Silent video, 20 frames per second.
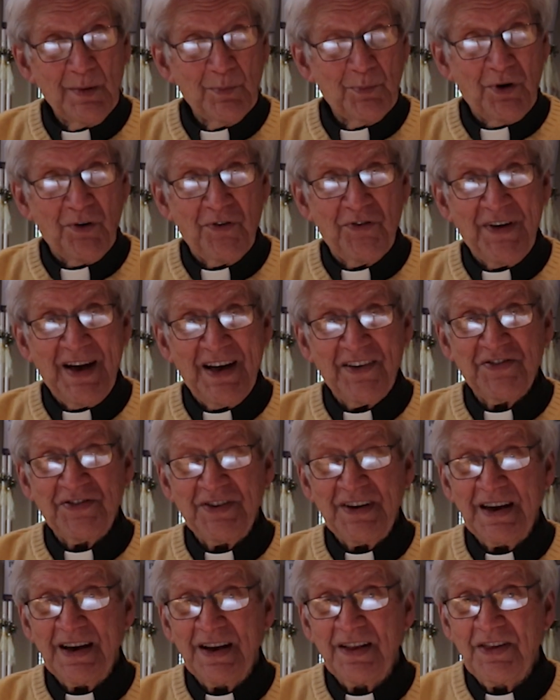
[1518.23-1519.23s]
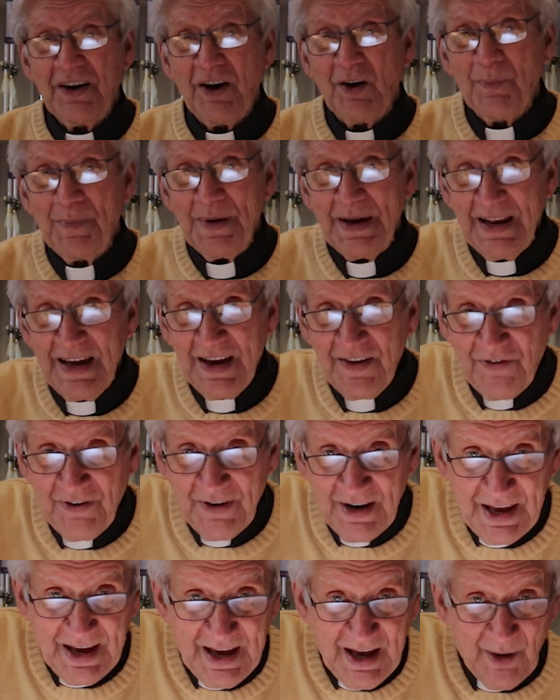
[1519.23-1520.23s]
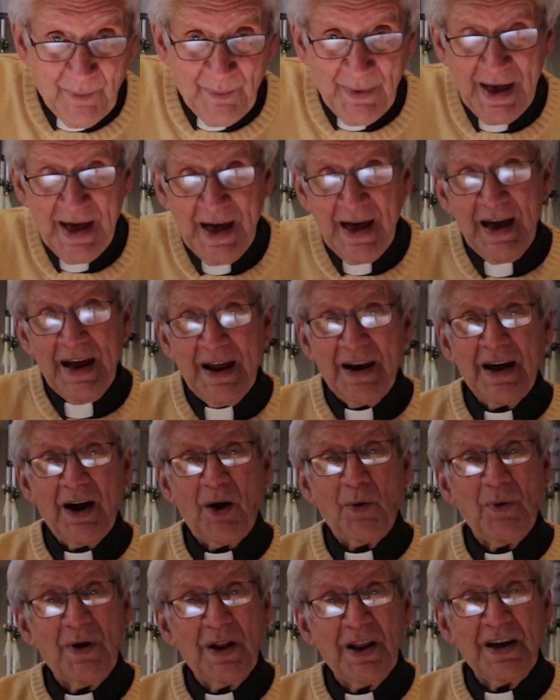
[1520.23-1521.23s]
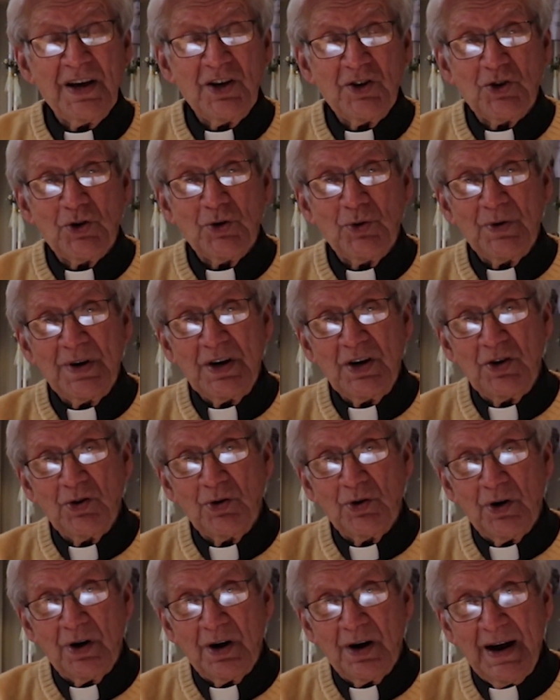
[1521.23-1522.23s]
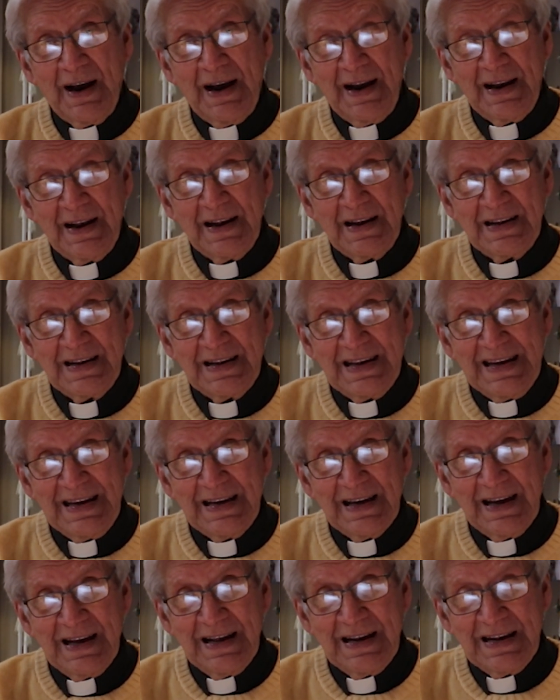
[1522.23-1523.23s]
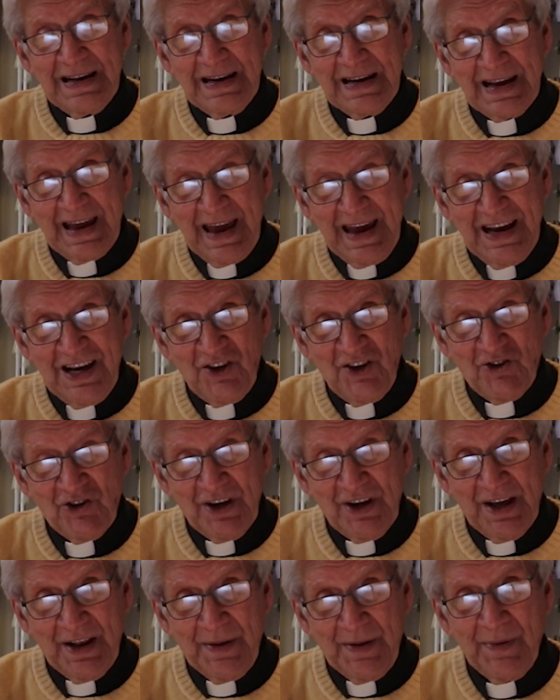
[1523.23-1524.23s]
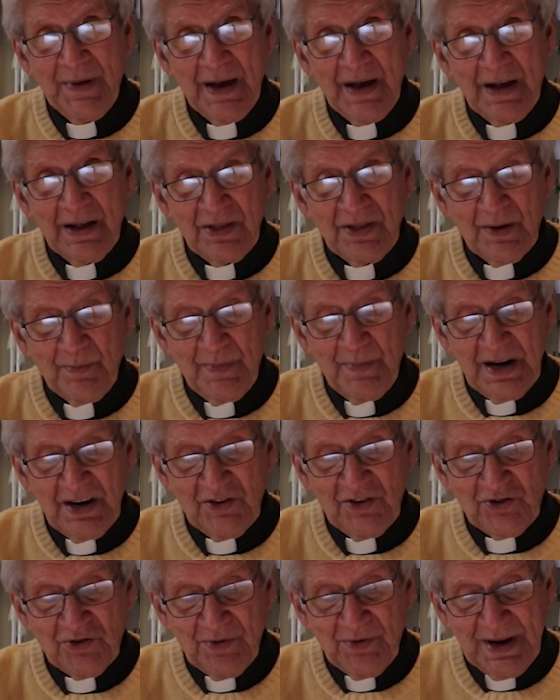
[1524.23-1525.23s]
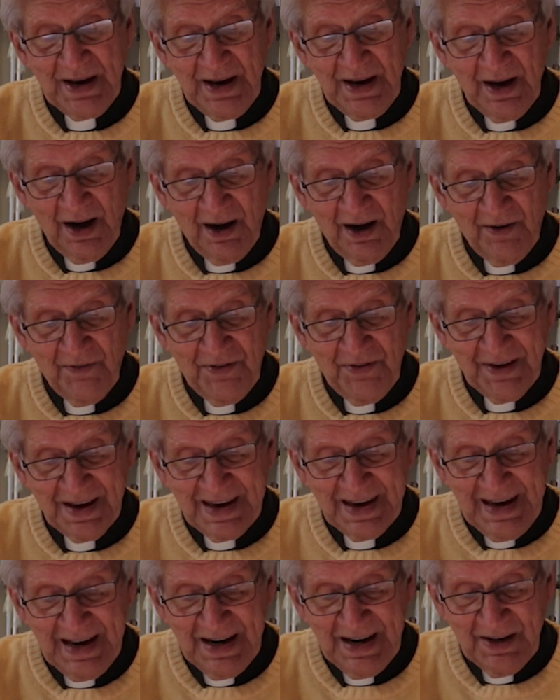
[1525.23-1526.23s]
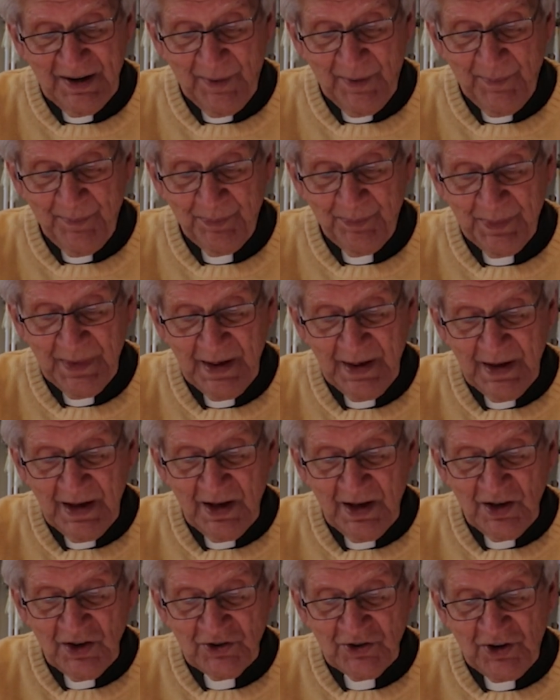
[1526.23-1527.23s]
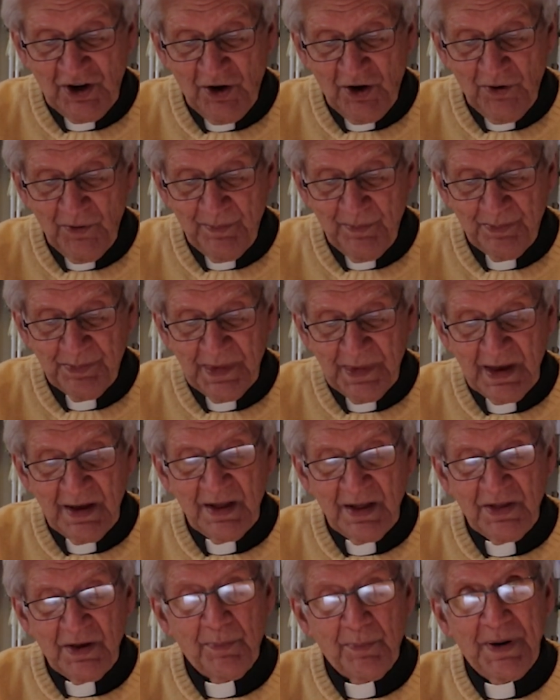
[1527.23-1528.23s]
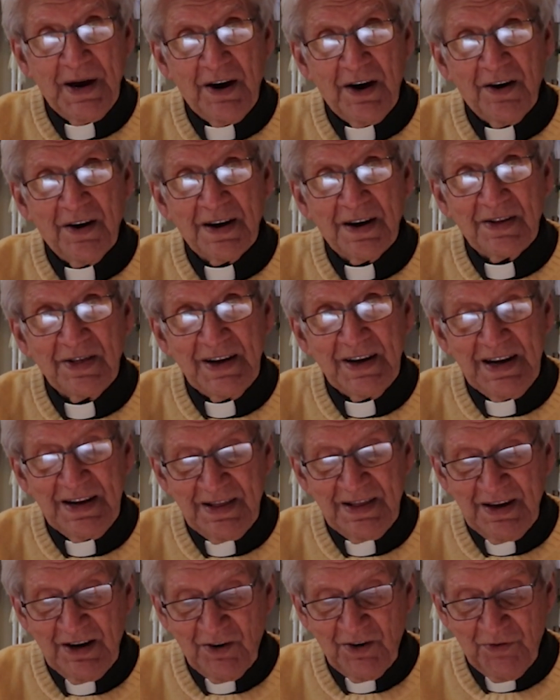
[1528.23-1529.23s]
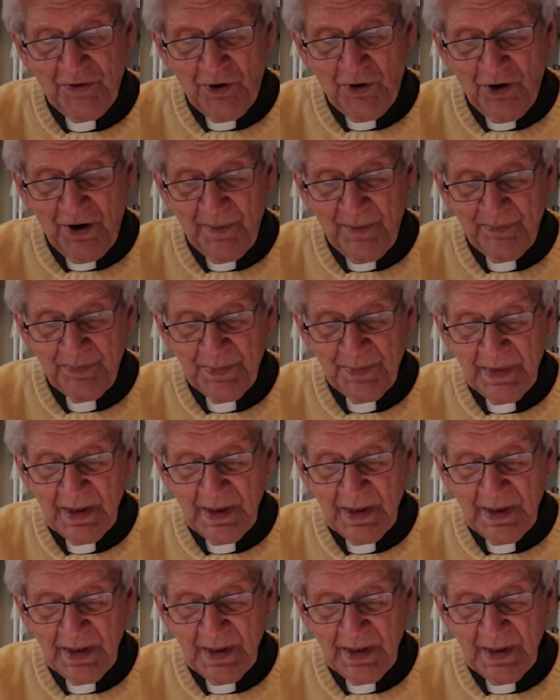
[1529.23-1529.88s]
professing their belief in him and are willing to endure and engage in the ministry of the kingdom. So the paraclete, therefore,